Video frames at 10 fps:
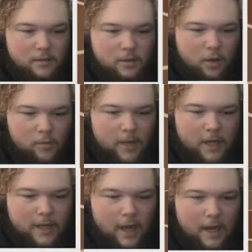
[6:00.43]
Oh
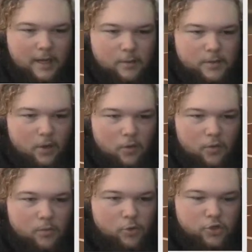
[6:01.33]
my god, that was a
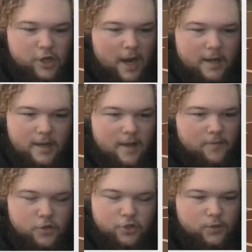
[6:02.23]
horrible shot.
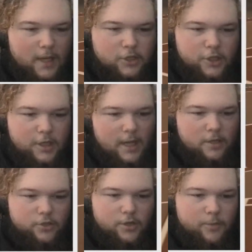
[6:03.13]
Never shoot that shit
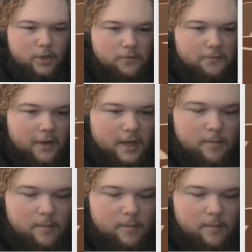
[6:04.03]
again, Trippy, you fucking